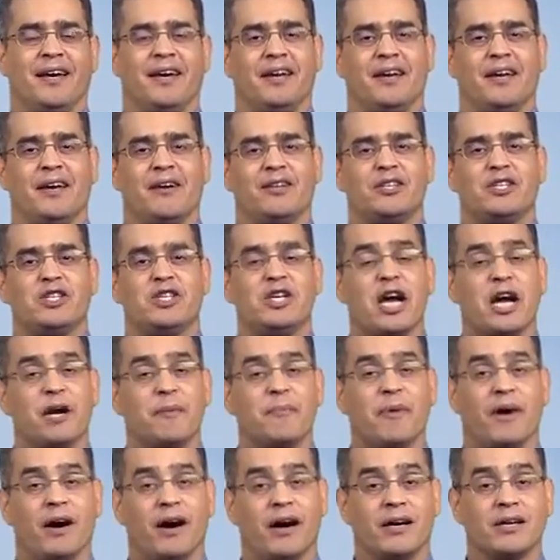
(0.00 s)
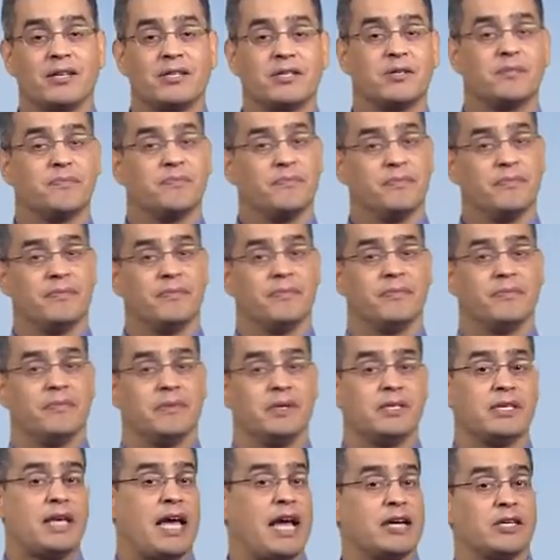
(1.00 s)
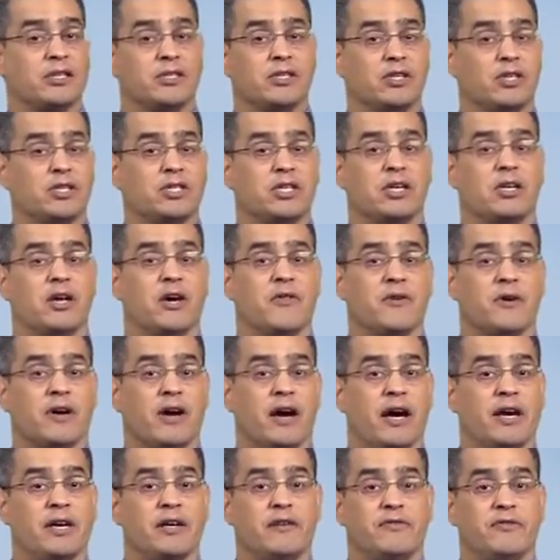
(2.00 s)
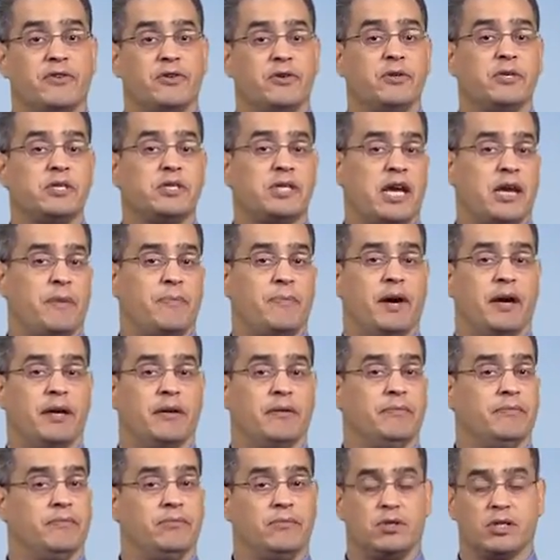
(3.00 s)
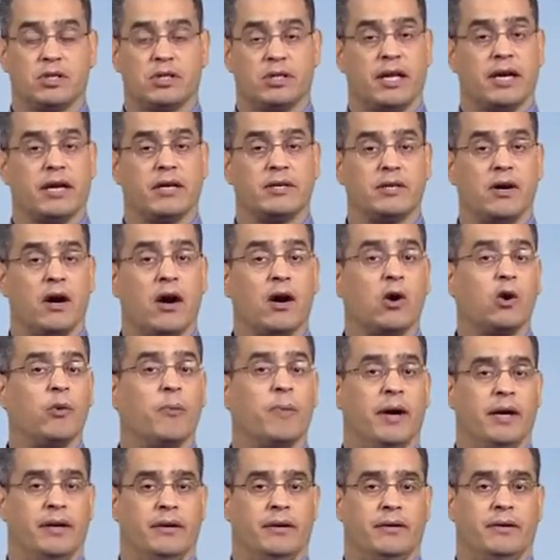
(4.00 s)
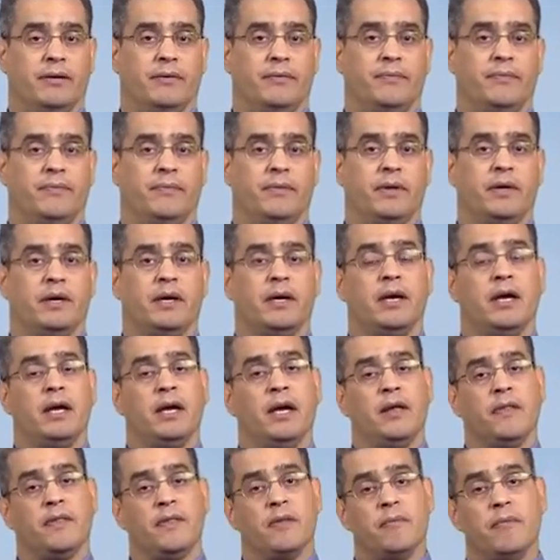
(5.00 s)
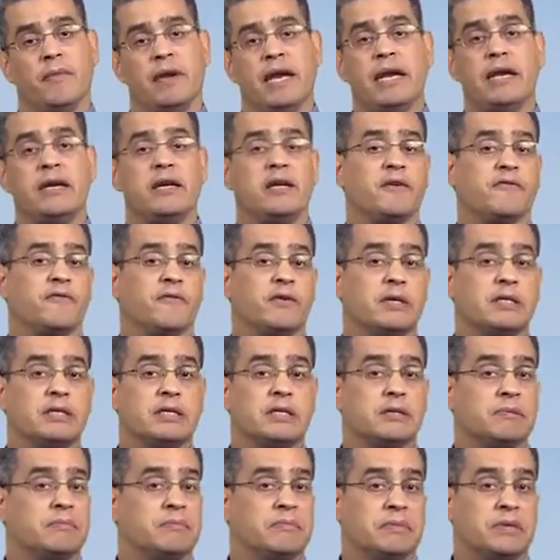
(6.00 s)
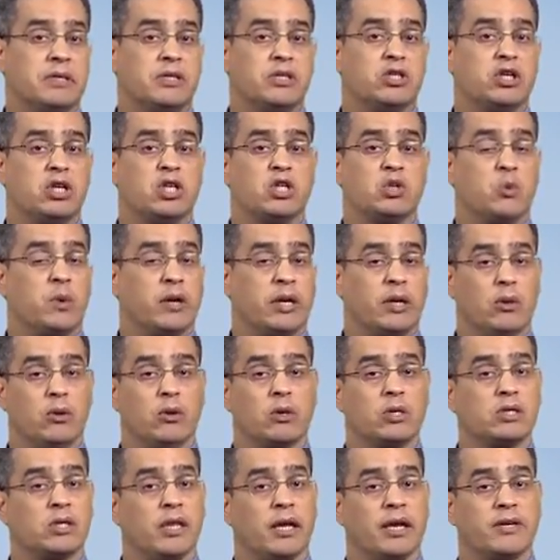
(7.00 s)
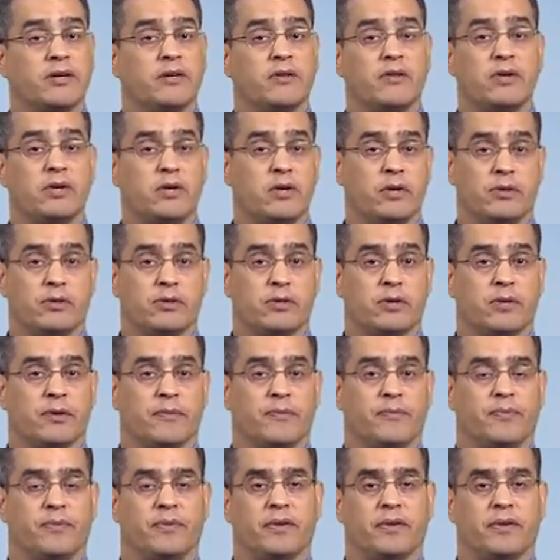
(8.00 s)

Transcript: Now, a checkbox is actually just another kind of two-state button, just like a toggle button. The main difference is just what it looks like to the user.